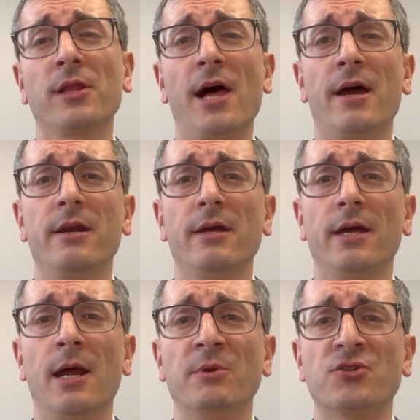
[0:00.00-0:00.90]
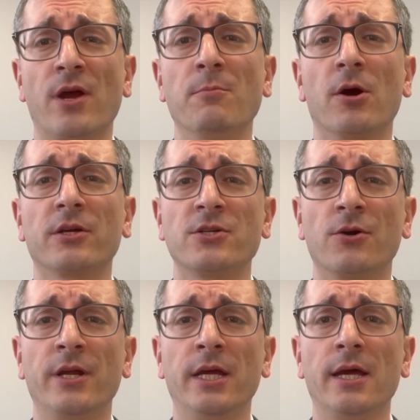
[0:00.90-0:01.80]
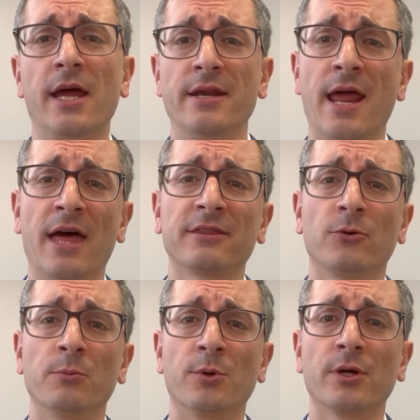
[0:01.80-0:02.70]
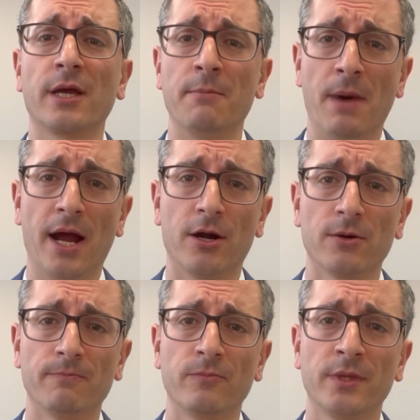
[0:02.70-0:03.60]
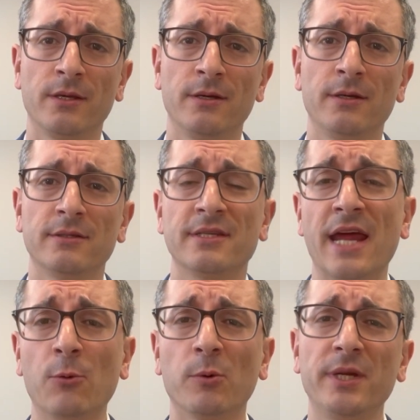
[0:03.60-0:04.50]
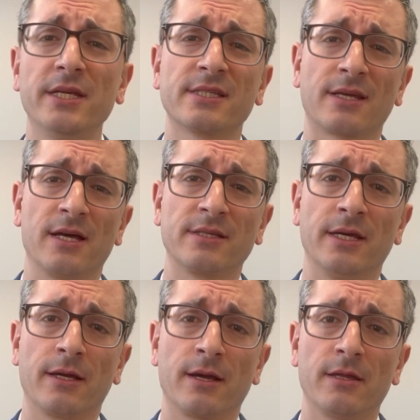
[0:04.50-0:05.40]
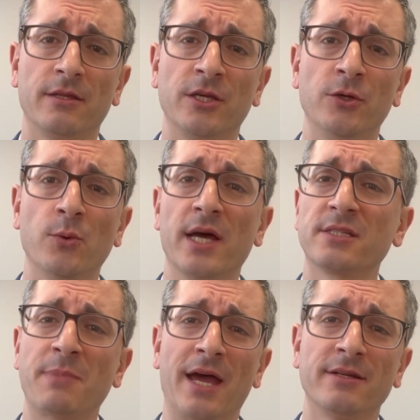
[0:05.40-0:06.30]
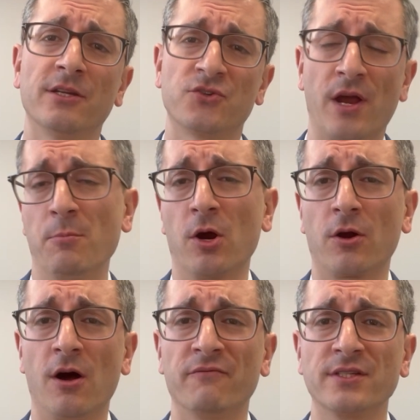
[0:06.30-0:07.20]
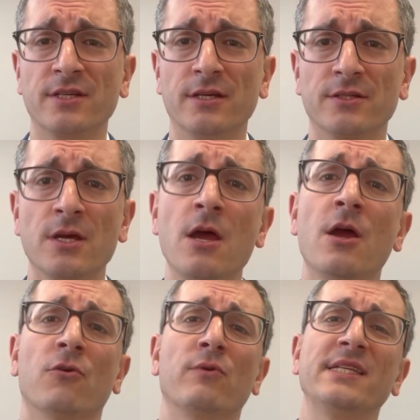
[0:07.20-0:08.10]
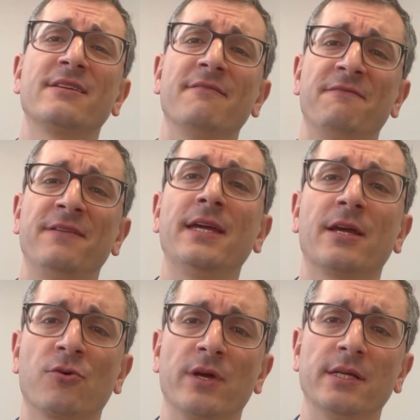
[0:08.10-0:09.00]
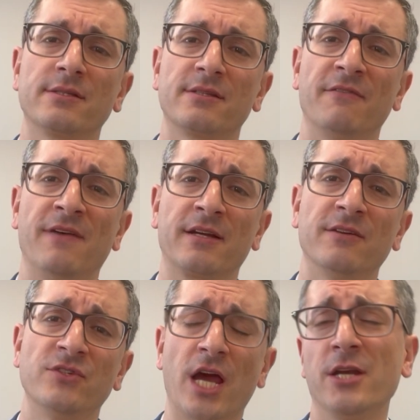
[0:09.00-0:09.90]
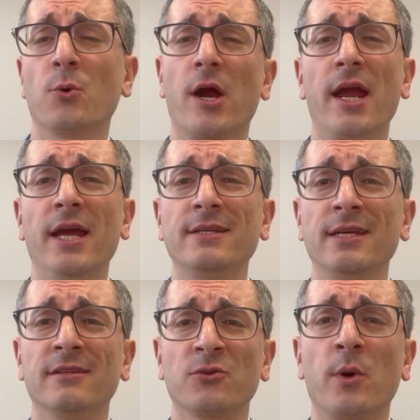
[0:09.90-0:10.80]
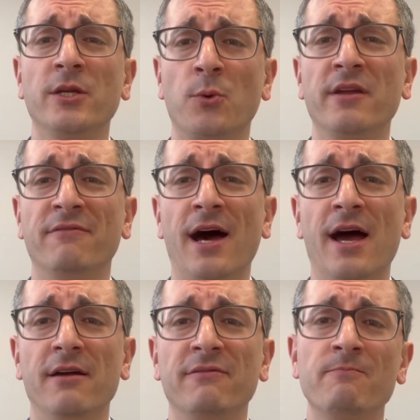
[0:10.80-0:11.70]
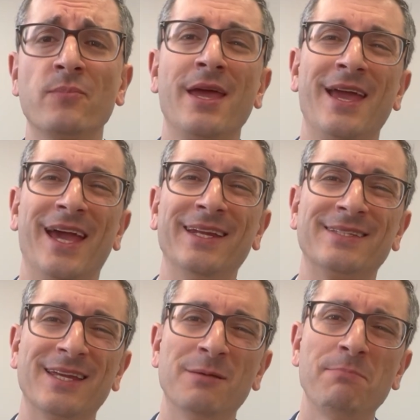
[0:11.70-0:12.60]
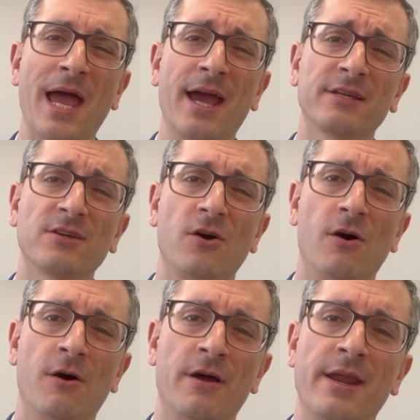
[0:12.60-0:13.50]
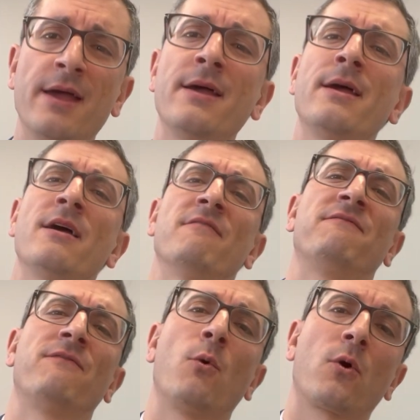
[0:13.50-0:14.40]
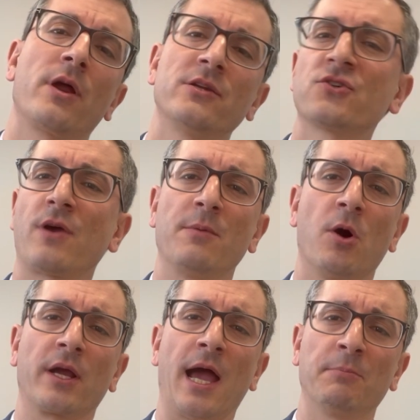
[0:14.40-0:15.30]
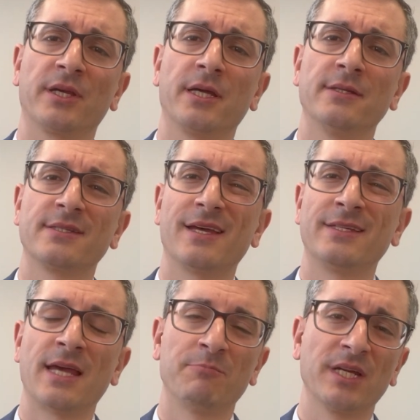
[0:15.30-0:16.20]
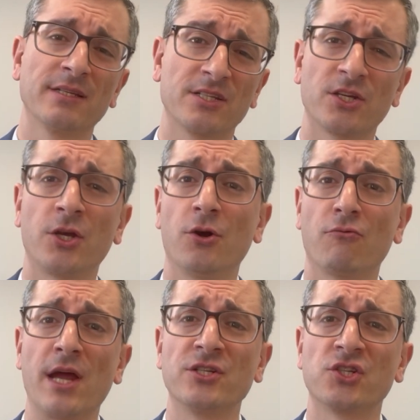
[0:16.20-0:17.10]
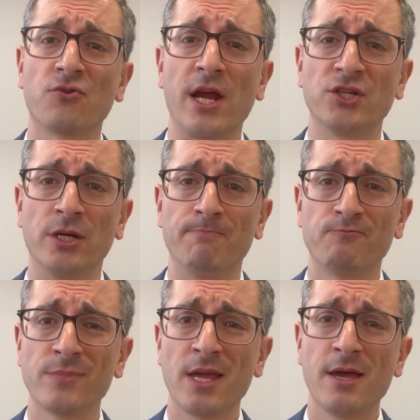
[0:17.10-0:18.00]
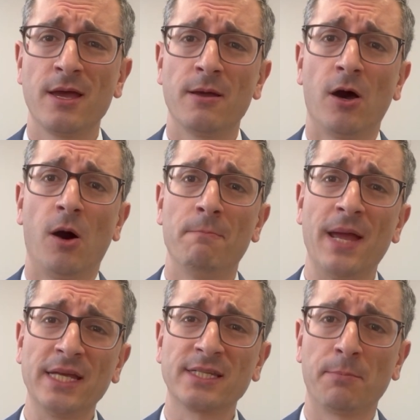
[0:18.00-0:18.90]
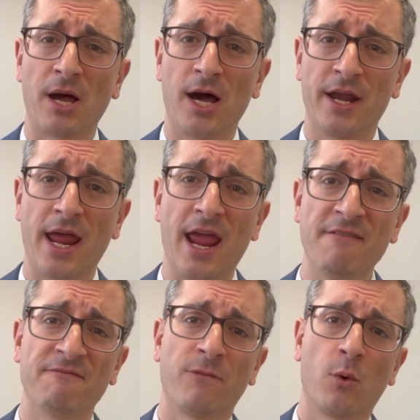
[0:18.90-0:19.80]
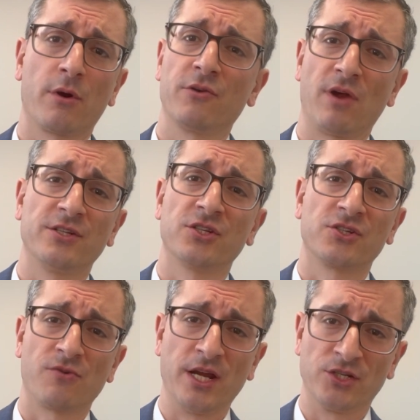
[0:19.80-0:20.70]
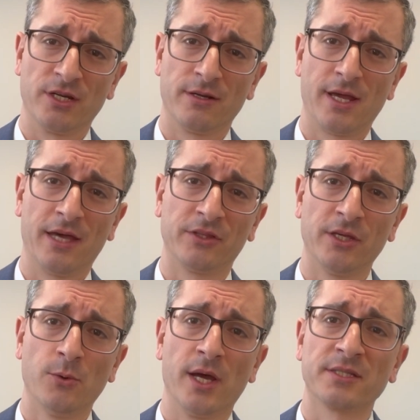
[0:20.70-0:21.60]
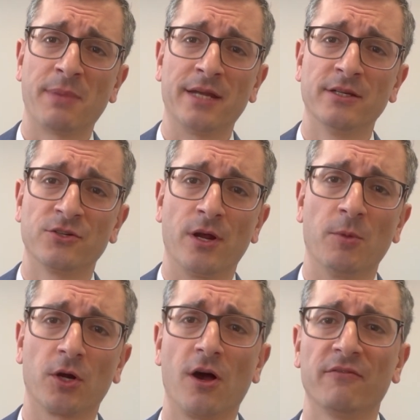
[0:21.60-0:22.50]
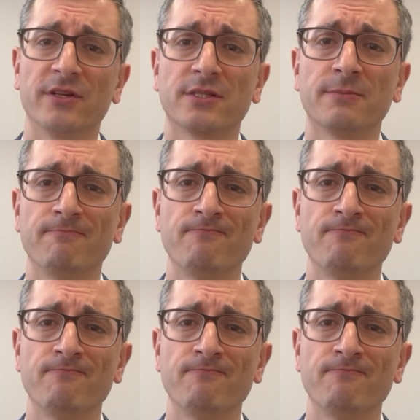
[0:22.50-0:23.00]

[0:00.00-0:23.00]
Kline, and I'm a trademark attorney at Nath, Goldberg & Meyer. Today we'll be discussing the U.S. Patent and Trademark Office's recent fee increase effective January 18, 2025, and its impact on foreign trademark applicants attempting to secure registration based upon a foreign registration at the U.S. Patent and Trademark Office.